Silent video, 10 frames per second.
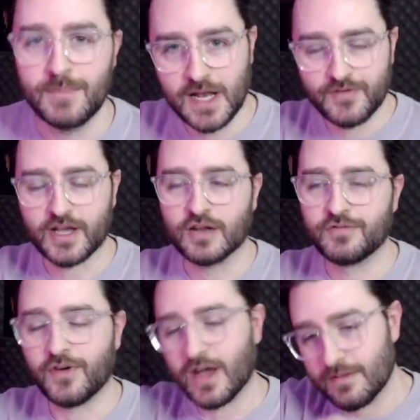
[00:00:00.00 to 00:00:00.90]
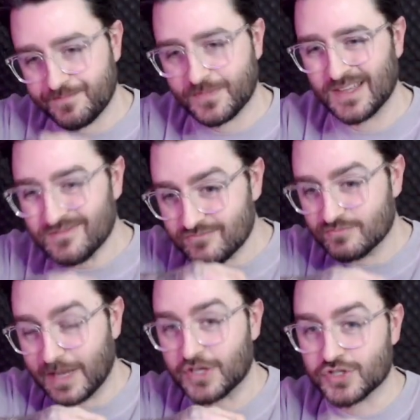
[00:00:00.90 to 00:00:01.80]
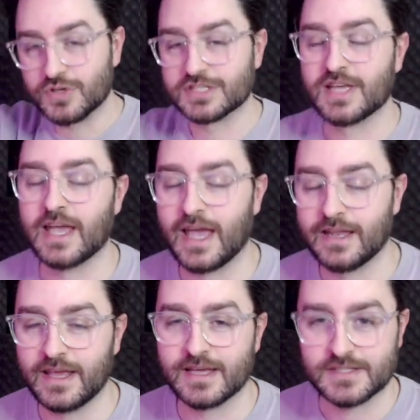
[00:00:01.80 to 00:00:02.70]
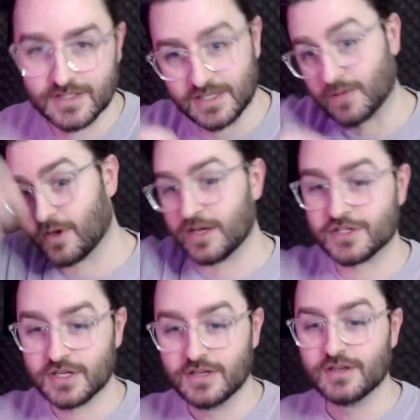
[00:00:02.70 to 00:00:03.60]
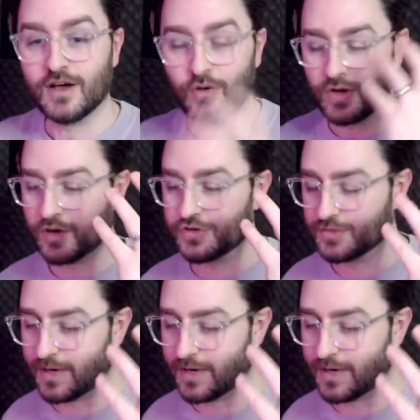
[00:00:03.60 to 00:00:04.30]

Middle of a gunfight, make sure you're staying ADS, because otherwise on goes your